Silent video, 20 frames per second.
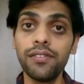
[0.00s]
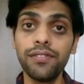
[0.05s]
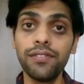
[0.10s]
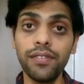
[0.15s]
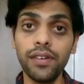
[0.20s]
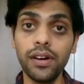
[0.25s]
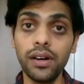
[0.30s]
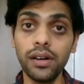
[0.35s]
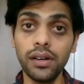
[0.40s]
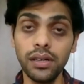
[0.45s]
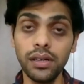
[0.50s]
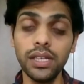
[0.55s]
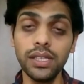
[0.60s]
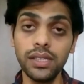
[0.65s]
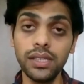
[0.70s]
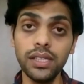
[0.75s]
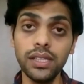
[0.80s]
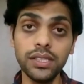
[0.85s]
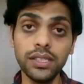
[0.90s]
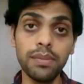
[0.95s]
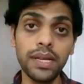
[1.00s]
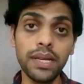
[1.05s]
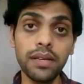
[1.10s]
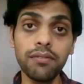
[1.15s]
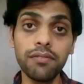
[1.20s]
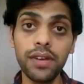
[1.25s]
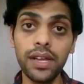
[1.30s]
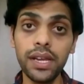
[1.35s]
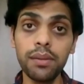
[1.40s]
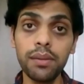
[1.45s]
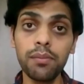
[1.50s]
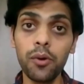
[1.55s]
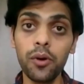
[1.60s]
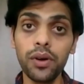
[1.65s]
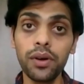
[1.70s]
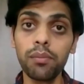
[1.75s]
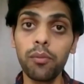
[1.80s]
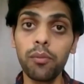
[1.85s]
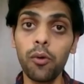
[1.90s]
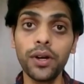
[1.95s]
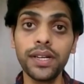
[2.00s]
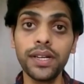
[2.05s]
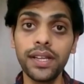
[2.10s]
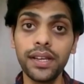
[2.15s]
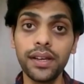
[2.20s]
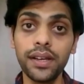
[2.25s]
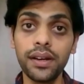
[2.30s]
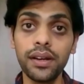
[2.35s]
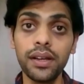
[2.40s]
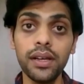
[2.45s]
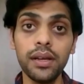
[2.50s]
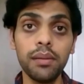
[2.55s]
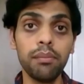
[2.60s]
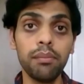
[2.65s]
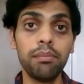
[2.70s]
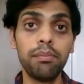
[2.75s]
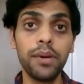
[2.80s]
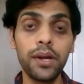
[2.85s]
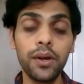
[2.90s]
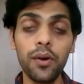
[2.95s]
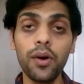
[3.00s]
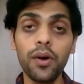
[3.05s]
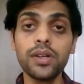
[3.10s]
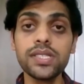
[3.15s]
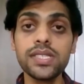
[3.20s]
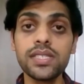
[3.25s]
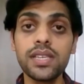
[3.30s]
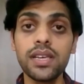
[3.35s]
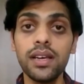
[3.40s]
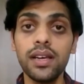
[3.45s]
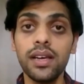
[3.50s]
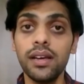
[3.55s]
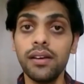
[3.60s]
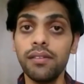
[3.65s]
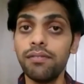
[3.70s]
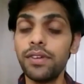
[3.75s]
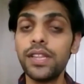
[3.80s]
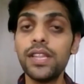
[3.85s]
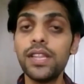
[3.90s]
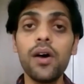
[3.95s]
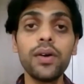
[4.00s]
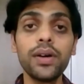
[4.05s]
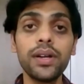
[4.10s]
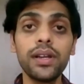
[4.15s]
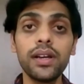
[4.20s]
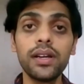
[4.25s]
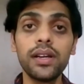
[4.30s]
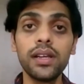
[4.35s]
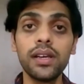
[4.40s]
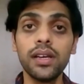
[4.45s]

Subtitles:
It's making very important point here, because without it,